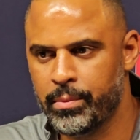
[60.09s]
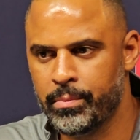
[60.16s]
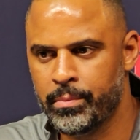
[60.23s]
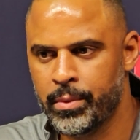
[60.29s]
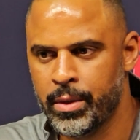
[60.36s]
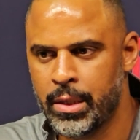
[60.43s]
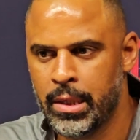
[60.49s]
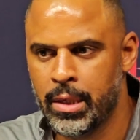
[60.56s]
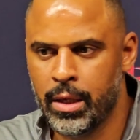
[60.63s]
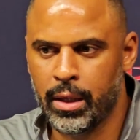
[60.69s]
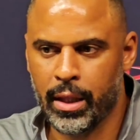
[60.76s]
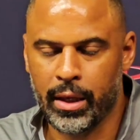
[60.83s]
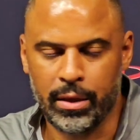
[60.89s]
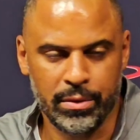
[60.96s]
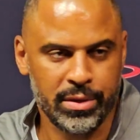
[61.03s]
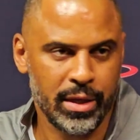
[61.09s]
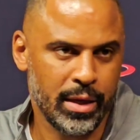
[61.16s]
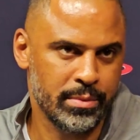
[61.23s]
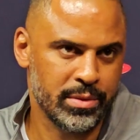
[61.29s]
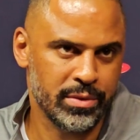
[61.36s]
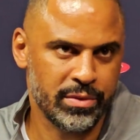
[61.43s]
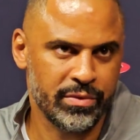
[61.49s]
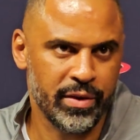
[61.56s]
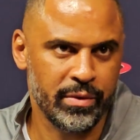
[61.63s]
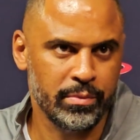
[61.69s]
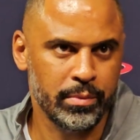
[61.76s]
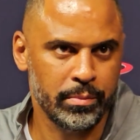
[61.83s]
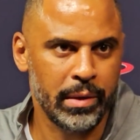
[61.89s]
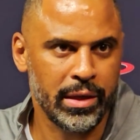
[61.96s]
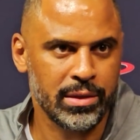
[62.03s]
him, a lot of those times it's a
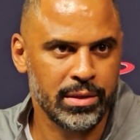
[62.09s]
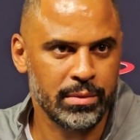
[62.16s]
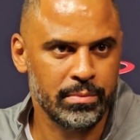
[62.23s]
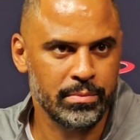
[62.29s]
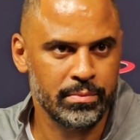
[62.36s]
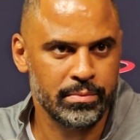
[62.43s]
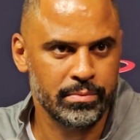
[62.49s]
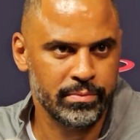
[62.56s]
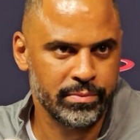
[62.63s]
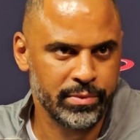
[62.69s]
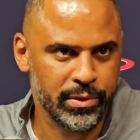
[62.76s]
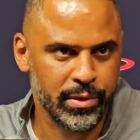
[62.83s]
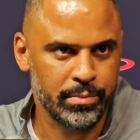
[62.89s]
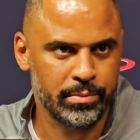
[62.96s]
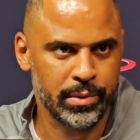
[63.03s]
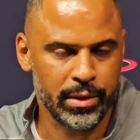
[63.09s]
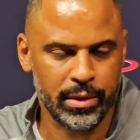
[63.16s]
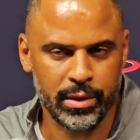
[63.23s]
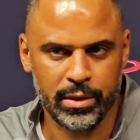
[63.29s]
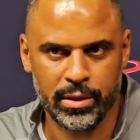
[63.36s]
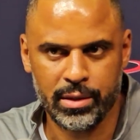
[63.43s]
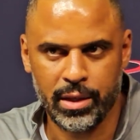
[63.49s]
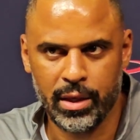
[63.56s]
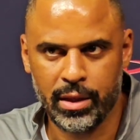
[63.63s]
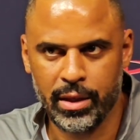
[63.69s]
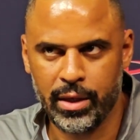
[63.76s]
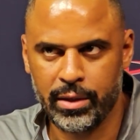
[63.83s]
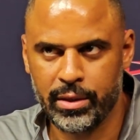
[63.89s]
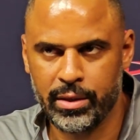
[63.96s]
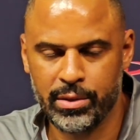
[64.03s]
favorable matchup for him. At the end of the shot
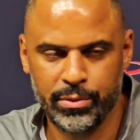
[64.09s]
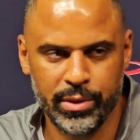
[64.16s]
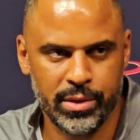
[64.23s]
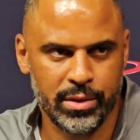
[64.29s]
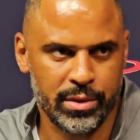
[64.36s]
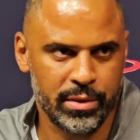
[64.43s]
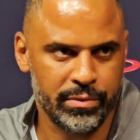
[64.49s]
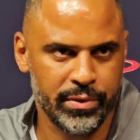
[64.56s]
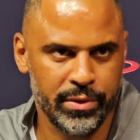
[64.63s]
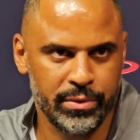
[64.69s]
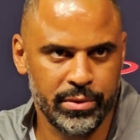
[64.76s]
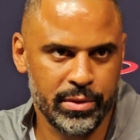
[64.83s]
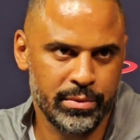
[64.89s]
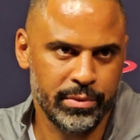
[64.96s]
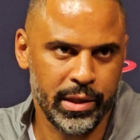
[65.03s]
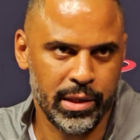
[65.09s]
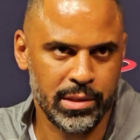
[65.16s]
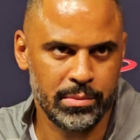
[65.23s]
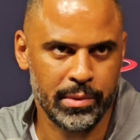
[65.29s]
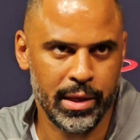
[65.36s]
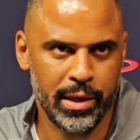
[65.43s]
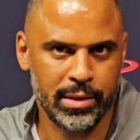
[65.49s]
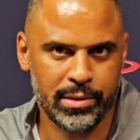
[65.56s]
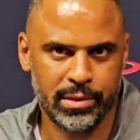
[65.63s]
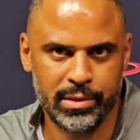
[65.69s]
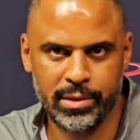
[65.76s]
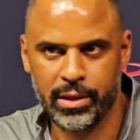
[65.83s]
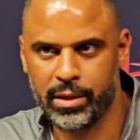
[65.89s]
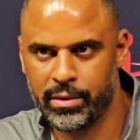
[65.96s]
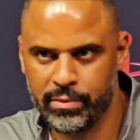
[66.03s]
clock, they switched to a few, and we got some guys, and
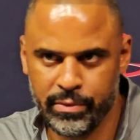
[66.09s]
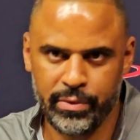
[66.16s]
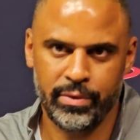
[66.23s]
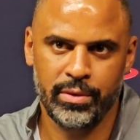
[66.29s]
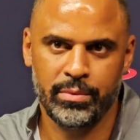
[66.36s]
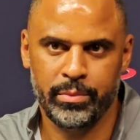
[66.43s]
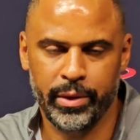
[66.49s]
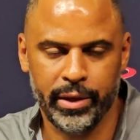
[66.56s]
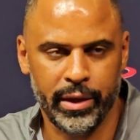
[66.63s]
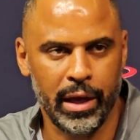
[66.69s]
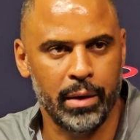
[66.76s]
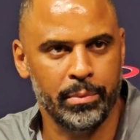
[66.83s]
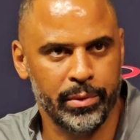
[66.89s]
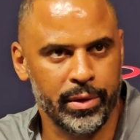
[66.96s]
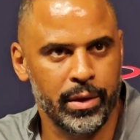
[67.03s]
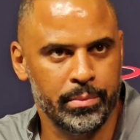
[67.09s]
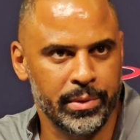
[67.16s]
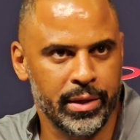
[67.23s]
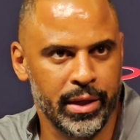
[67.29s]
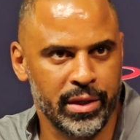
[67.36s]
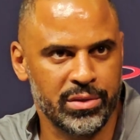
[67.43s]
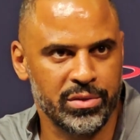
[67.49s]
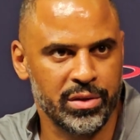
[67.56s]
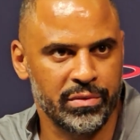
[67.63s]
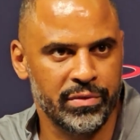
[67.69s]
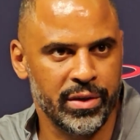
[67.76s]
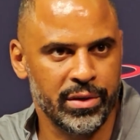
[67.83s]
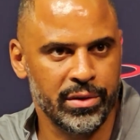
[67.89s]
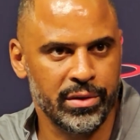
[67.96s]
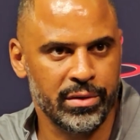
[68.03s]
instead of bringing out, bring up an extra
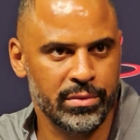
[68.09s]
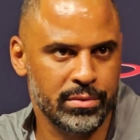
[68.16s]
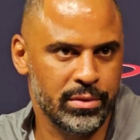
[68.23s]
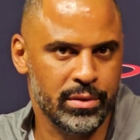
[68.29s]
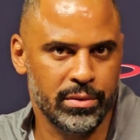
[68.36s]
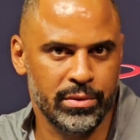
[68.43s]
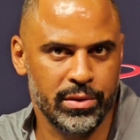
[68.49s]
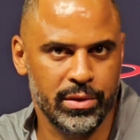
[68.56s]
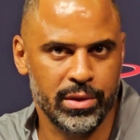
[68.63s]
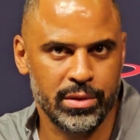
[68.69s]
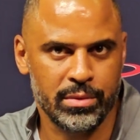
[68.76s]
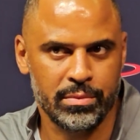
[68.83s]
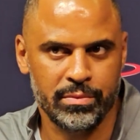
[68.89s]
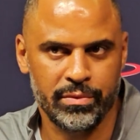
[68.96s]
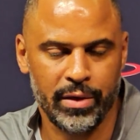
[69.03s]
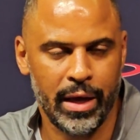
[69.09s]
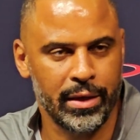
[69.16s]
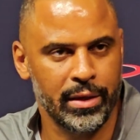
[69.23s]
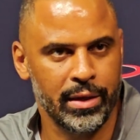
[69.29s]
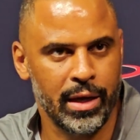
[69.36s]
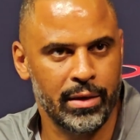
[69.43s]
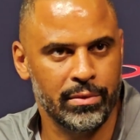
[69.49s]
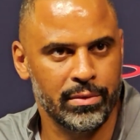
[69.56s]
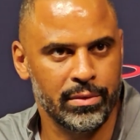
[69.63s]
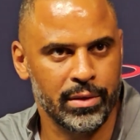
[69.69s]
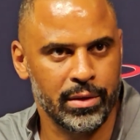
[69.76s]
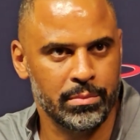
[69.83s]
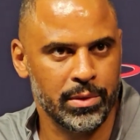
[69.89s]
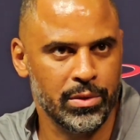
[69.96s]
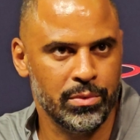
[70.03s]
defender, you know, just flatten it out and
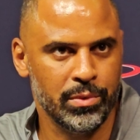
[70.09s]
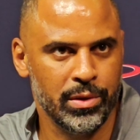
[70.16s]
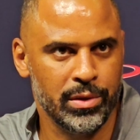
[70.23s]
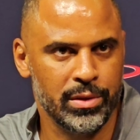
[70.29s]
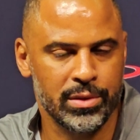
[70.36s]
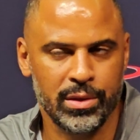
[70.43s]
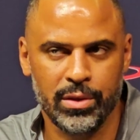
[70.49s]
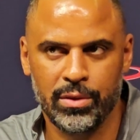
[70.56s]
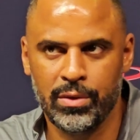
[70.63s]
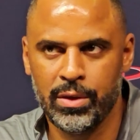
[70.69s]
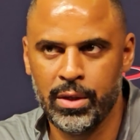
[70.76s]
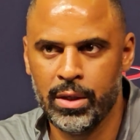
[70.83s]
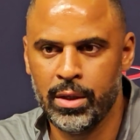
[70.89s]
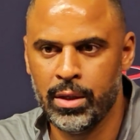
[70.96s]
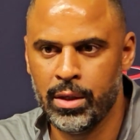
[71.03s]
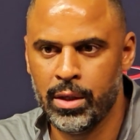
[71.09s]
let him go to work. And so,